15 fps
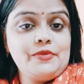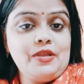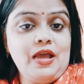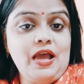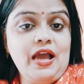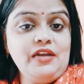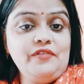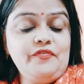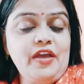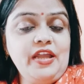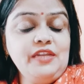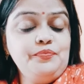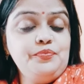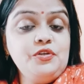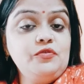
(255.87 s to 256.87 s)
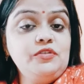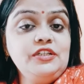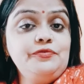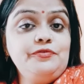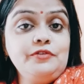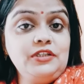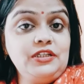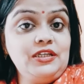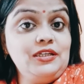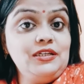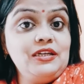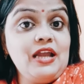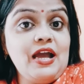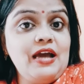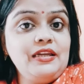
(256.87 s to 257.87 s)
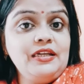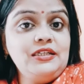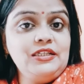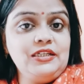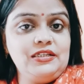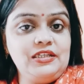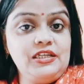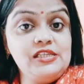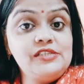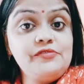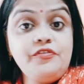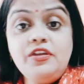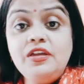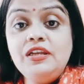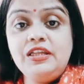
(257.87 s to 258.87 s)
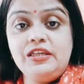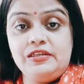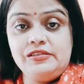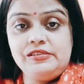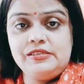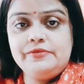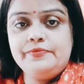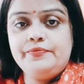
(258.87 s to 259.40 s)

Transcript: And very beautifully, he narrated his feelings